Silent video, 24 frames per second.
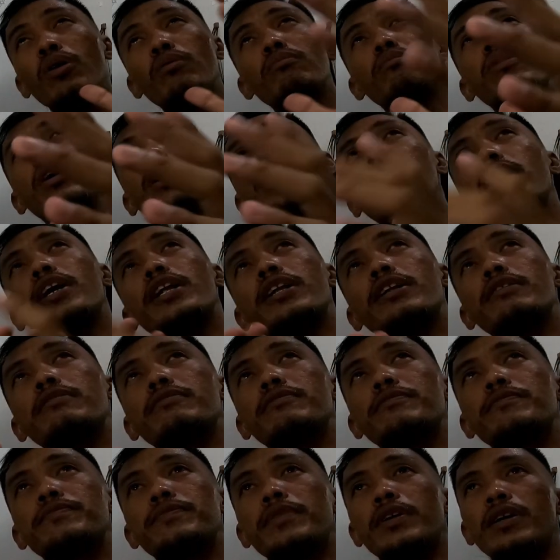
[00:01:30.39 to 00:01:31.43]
But
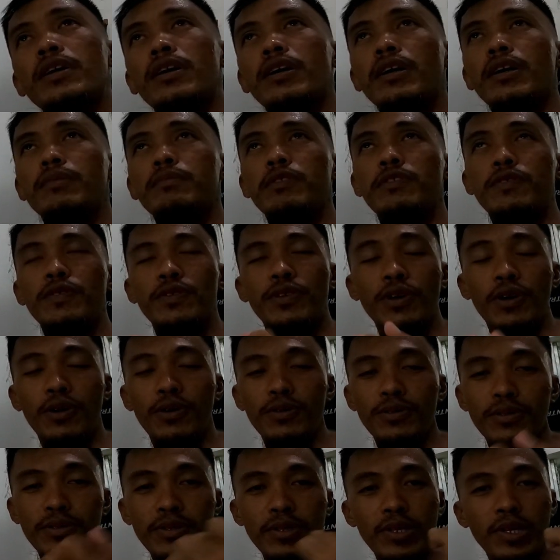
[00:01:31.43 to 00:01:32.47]
if you
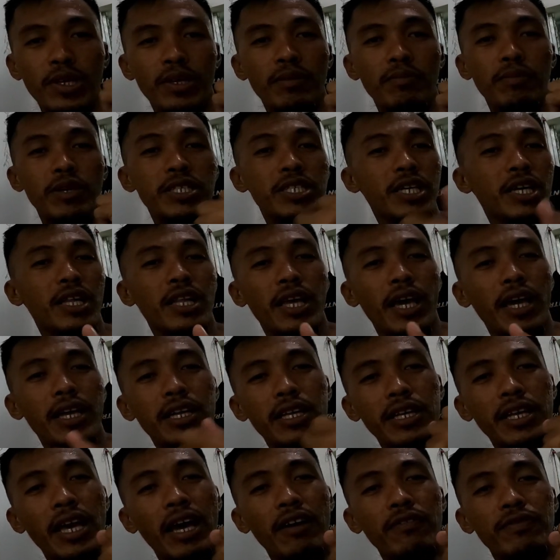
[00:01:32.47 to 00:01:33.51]
don't, basically I
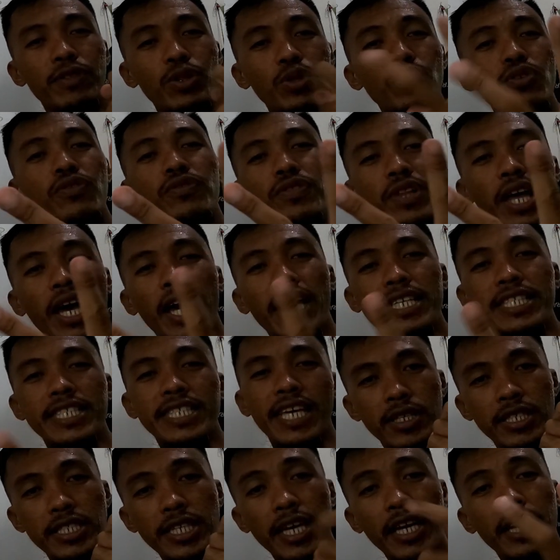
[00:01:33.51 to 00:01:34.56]
did have 2 flats.
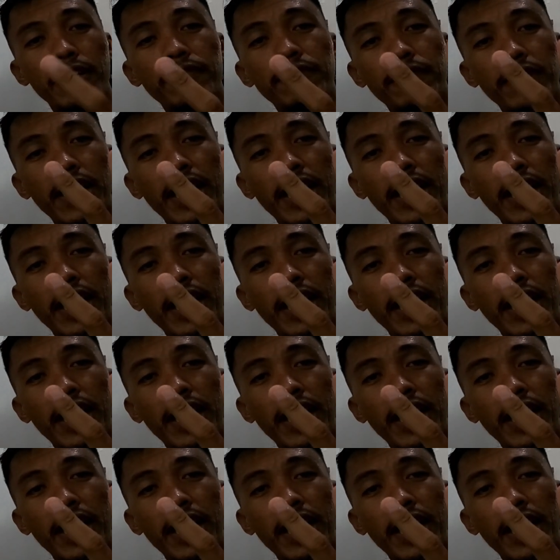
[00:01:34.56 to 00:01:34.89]
The second